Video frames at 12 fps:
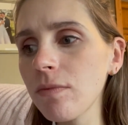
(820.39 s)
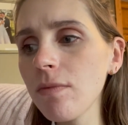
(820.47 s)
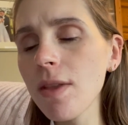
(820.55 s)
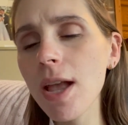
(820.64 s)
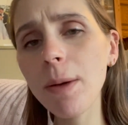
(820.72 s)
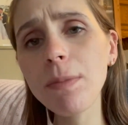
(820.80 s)

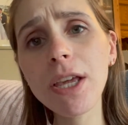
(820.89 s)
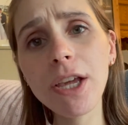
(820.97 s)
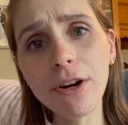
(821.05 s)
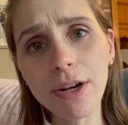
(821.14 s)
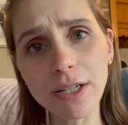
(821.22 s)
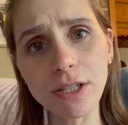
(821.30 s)
I'm
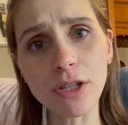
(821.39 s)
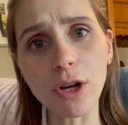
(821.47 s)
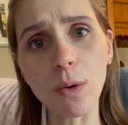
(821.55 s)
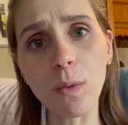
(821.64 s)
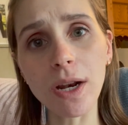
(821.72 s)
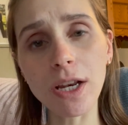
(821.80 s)
curious
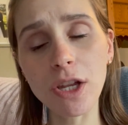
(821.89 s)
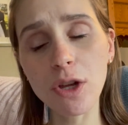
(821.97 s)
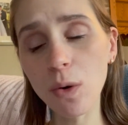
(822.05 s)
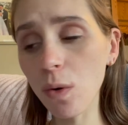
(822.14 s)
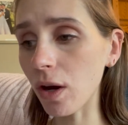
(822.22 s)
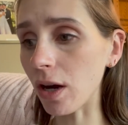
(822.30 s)
though, what
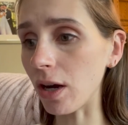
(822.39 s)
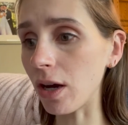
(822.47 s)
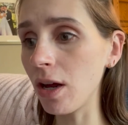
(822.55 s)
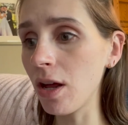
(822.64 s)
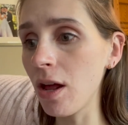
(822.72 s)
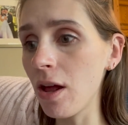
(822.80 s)
your
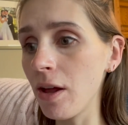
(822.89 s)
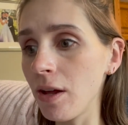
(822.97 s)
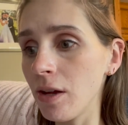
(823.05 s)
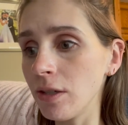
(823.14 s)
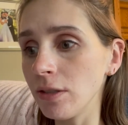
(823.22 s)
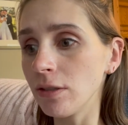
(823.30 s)

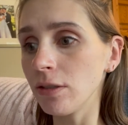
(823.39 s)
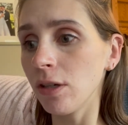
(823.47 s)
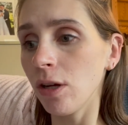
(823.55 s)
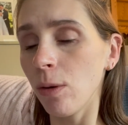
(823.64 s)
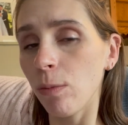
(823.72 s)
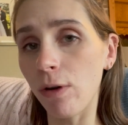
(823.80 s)

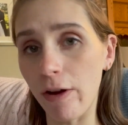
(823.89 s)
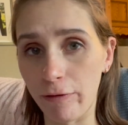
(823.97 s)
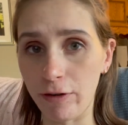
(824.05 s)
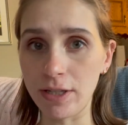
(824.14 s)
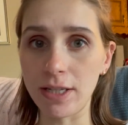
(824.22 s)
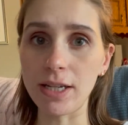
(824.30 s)

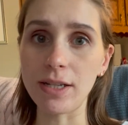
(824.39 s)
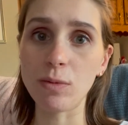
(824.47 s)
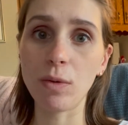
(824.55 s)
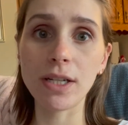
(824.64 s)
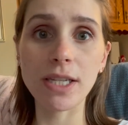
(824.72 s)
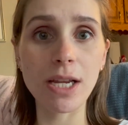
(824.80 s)
preference is.
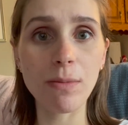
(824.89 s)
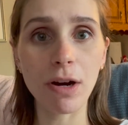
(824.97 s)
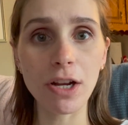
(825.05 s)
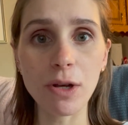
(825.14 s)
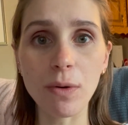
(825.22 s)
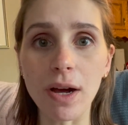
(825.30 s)
What team are
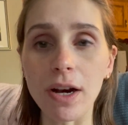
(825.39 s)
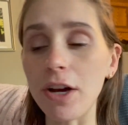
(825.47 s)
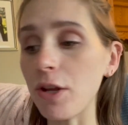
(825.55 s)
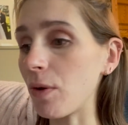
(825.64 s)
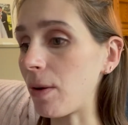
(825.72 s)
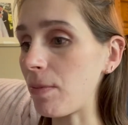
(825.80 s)
you on? Are
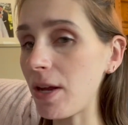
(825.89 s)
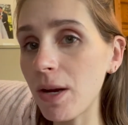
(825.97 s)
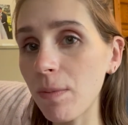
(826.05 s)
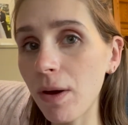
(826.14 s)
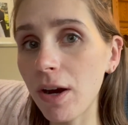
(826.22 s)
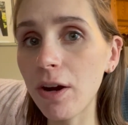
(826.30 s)
you on
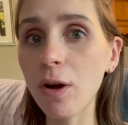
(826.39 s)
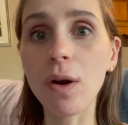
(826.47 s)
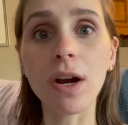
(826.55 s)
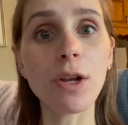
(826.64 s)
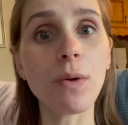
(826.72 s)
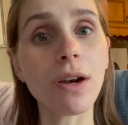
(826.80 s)
peanut butter or
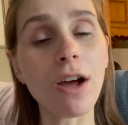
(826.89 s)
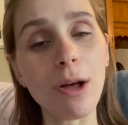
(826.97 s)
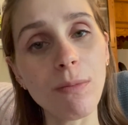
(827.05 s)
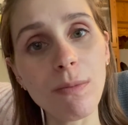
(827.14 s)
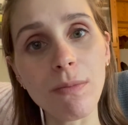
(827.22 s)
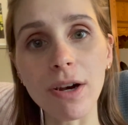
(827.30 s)
are you on
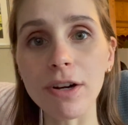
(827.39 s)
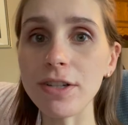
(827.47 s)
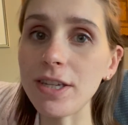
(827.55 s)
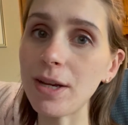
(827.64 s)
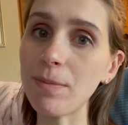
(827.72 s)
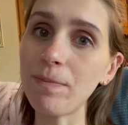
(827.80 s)
almond butter
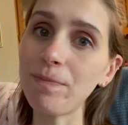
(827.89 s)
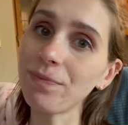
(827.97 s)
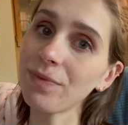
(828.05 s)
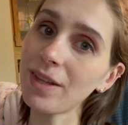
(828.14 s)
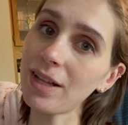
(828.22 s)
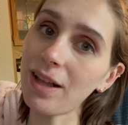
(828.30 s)
team?
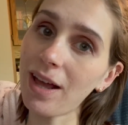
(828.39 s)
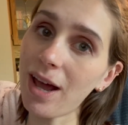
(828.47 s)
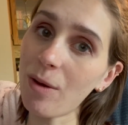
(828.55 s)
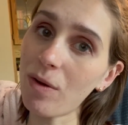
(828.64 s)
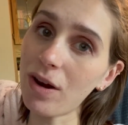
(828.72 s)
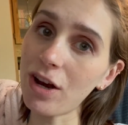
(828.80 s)

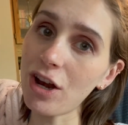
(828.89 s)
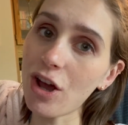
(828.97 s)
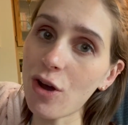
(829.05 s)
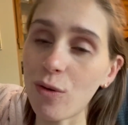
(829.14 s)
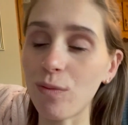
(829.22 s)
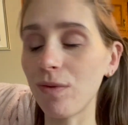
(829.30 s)
I want to
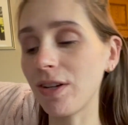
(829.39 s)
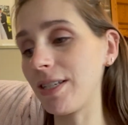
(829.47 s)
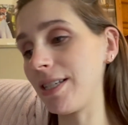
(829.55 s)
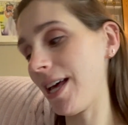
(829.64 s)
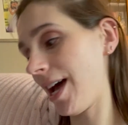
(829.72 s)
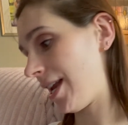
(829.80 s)
know,
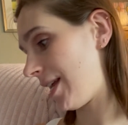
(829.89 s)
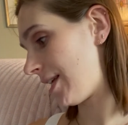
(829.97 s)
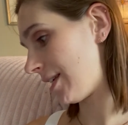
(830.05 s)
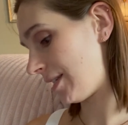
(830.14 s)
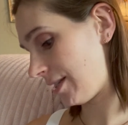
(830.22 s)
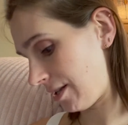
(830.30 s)
because that
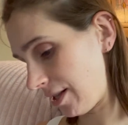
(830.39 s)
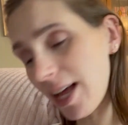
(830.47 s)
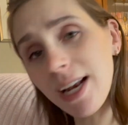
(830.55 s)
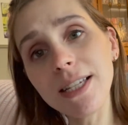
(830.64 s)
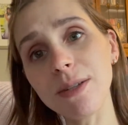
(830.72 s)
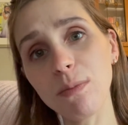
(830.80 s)
is
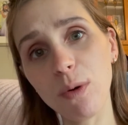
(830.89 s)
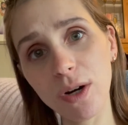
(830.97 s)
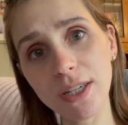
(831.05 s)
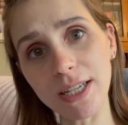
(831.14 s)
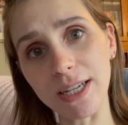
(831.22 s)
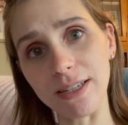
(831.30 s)

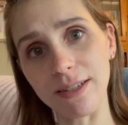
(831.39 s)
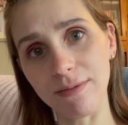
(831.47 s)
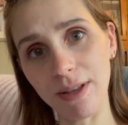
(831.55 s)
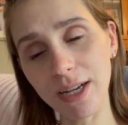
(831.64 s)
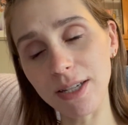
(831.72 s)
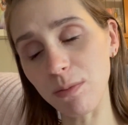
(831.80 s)
important.
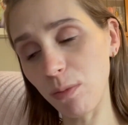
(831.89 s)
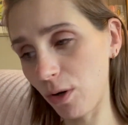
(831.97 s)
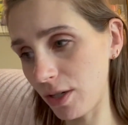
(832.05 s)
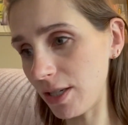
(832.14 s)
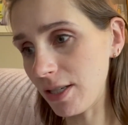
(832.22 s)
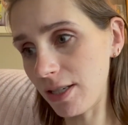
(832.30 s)
That is
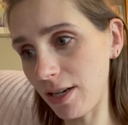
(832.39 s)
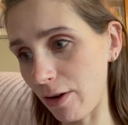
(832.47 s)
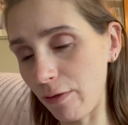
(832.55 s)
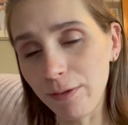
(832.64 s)
important stuff.